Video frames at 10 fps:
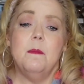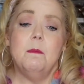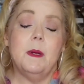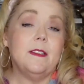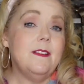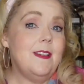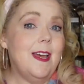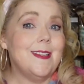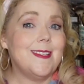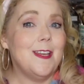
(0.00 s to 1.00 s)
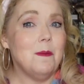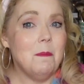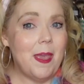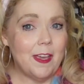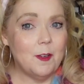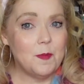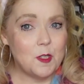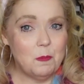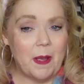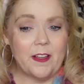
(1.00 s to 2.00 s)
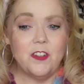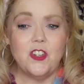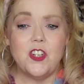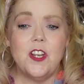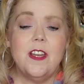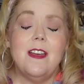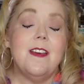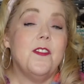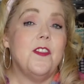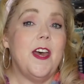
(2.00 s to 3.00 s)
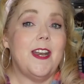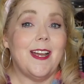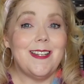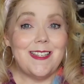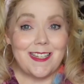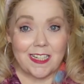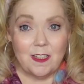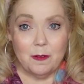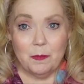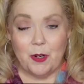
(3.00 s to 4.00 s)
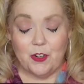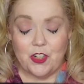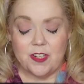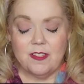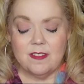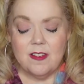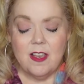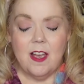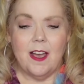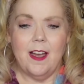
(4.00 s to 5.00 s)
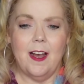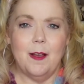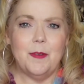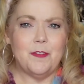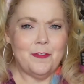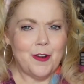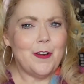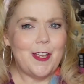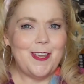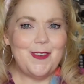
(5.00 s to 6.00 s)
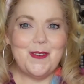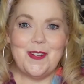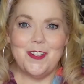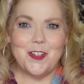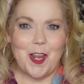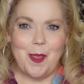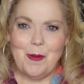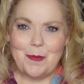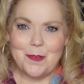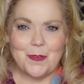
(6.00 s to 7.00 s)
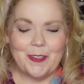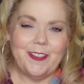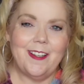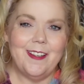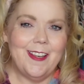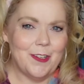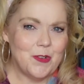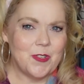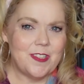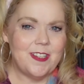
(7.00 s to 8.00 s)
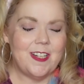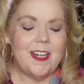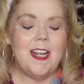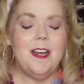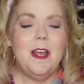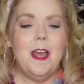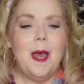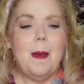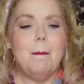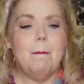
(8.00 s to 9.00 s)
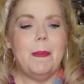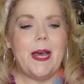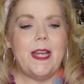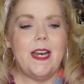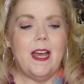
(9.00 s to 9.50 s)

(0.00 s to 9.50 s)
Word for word: multitasking makeup sponge that I didn't purchase. Um, it was a very unique shape. I was really interested in it, but